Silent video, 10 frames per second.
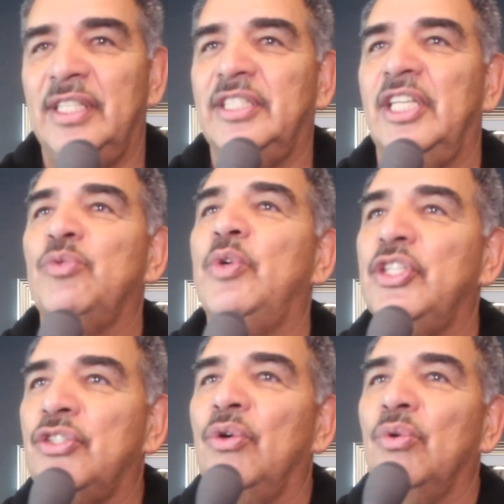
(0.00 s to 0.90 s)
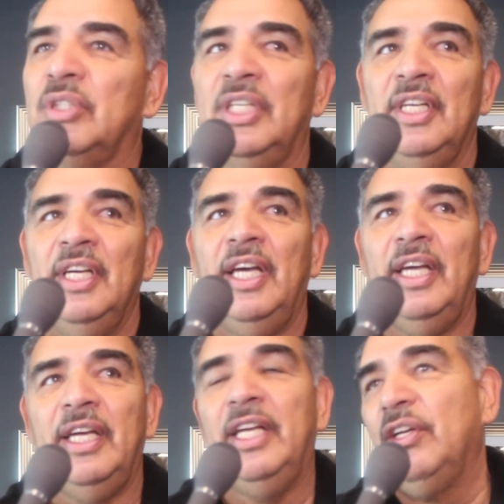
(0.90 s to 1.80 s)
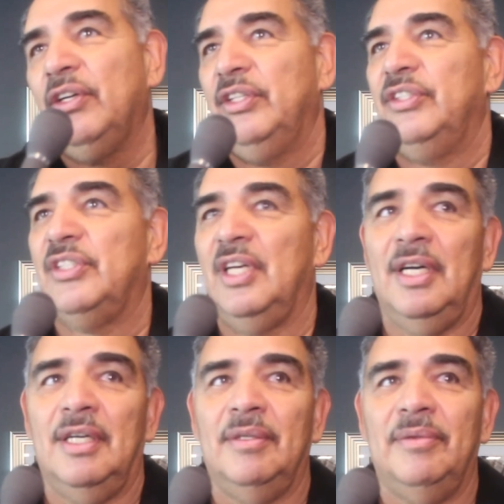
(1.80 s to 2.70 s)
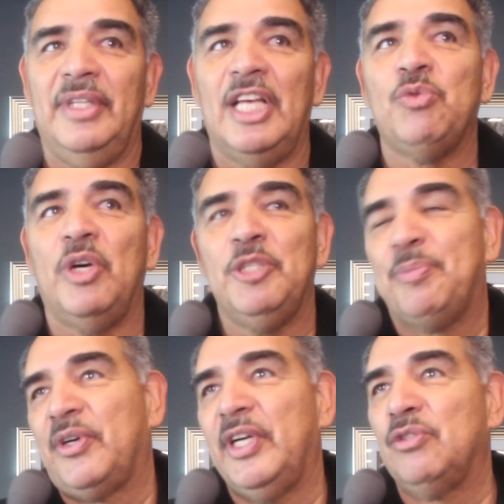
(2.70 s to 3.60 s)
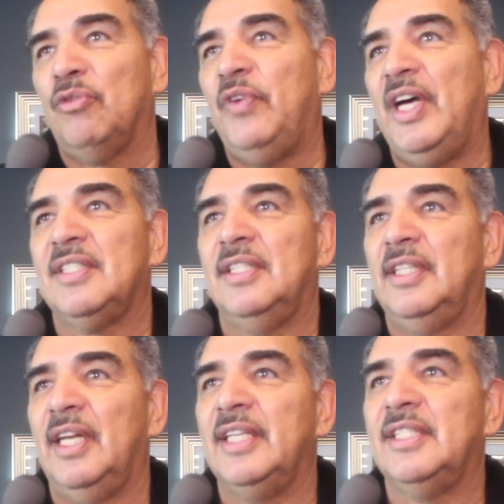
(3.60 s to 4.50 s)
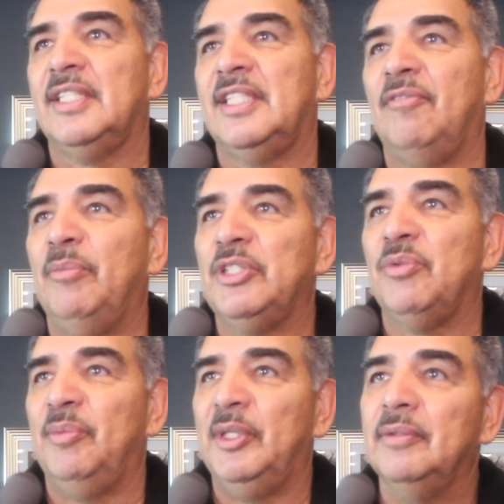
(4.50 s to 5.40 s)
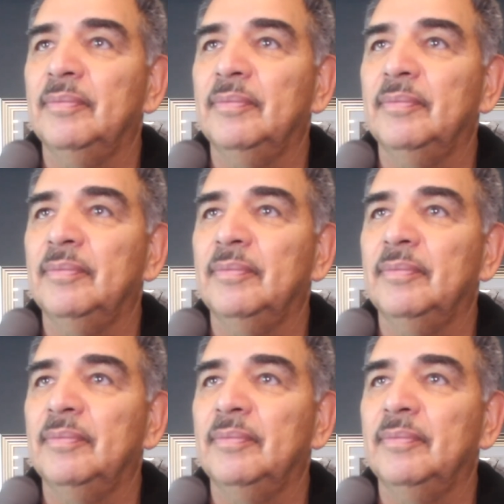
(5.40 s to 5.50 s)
does what he's told and learns. That's why he's progressed so fast in the last 6-7 months with me.